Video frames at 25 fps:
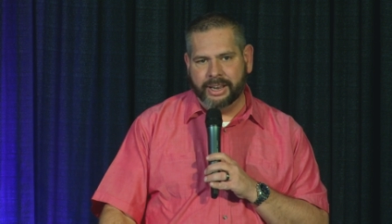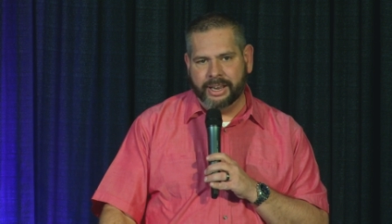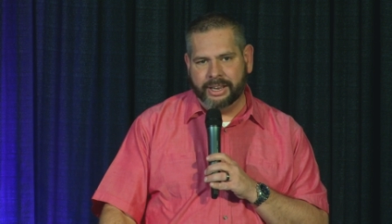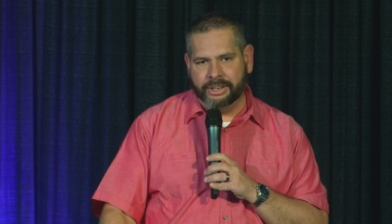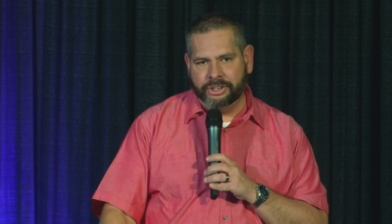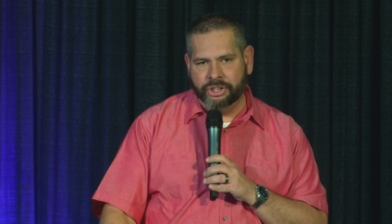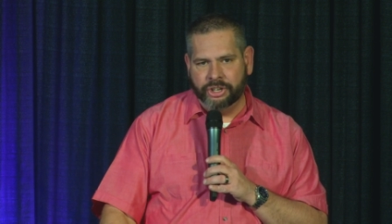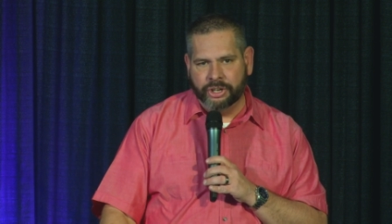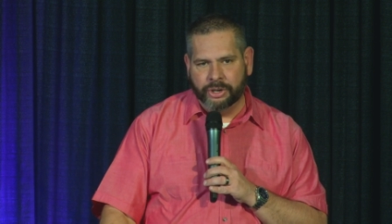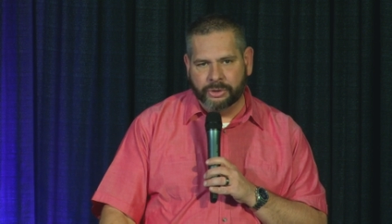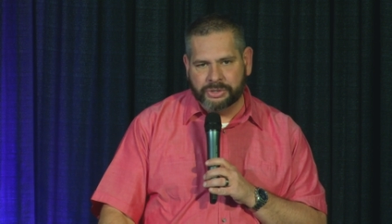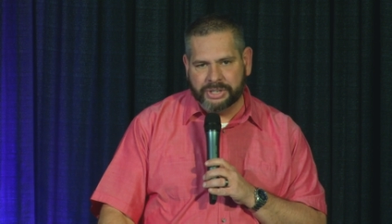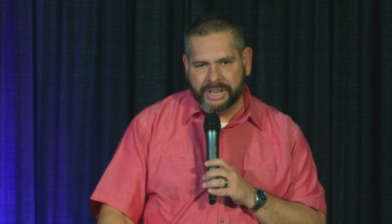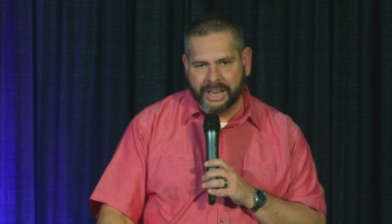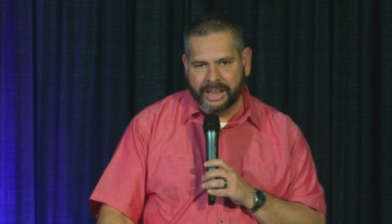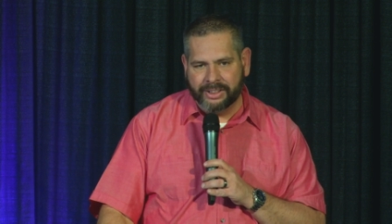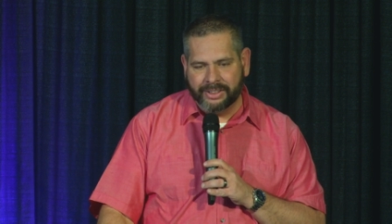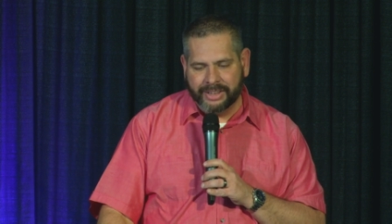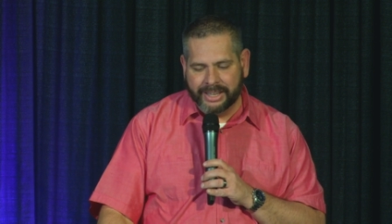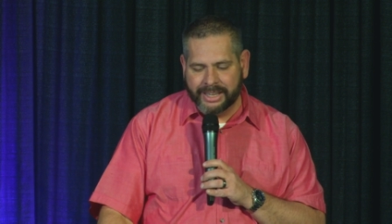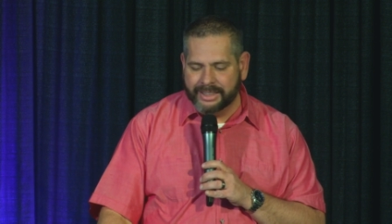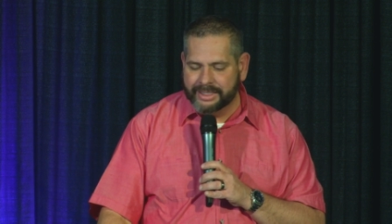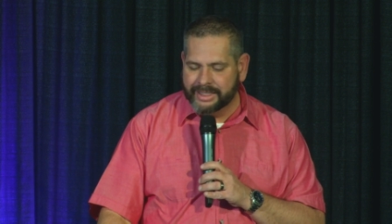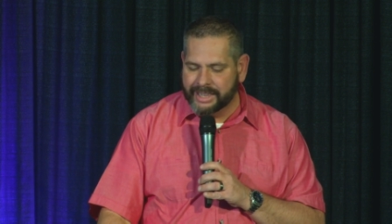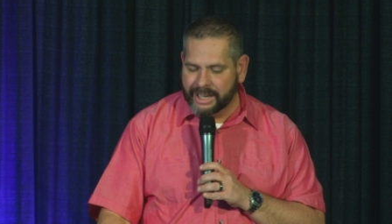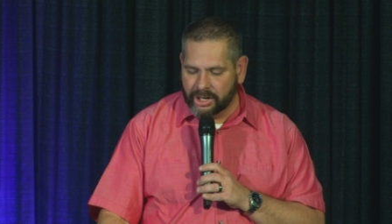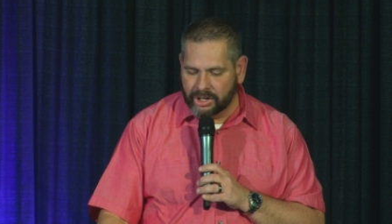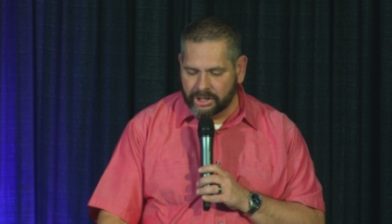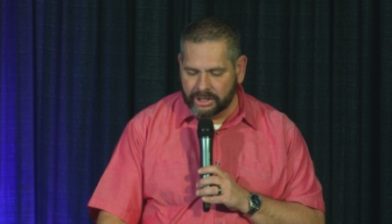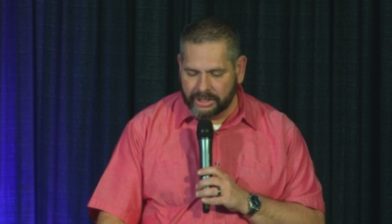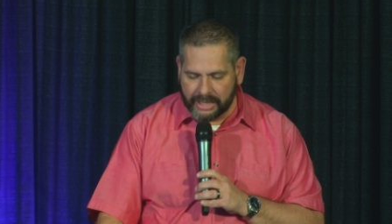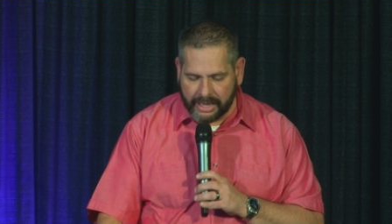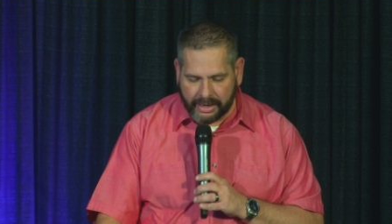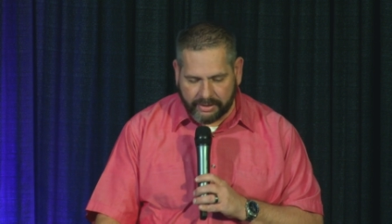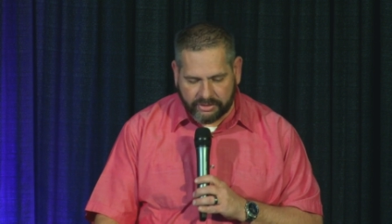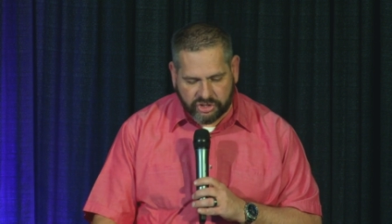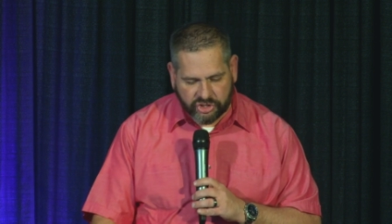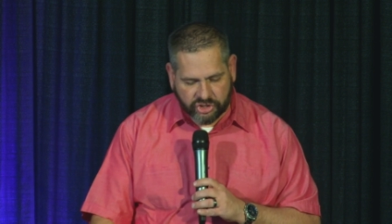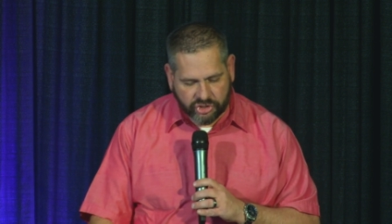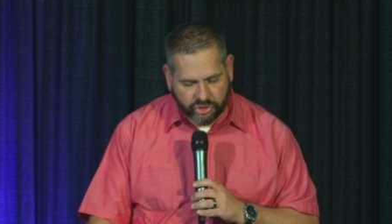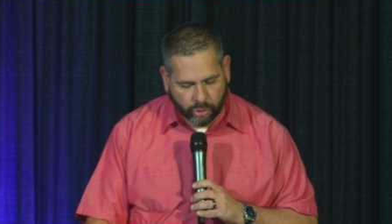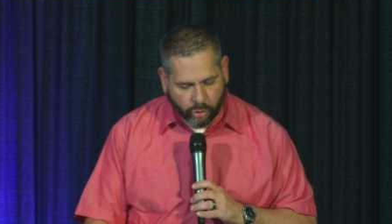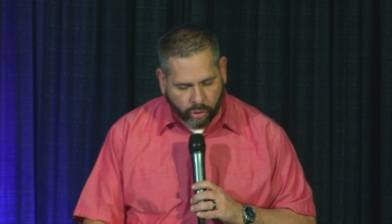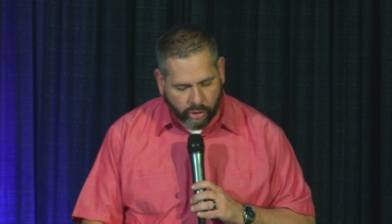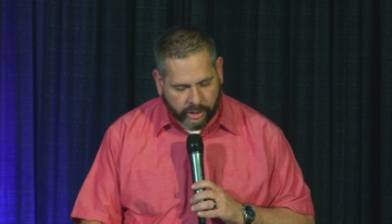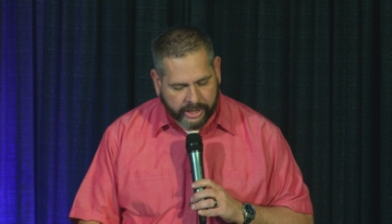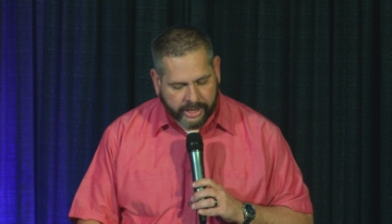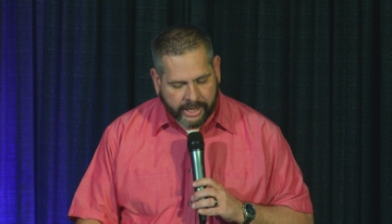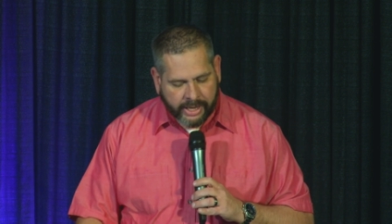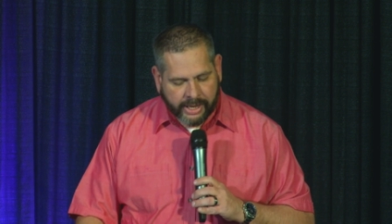and you know telling their love
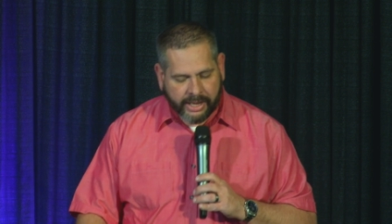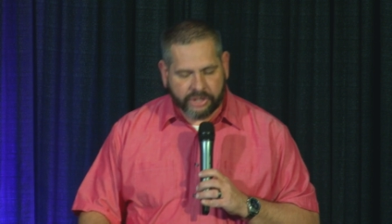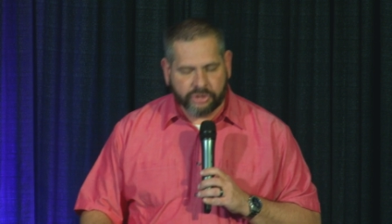story,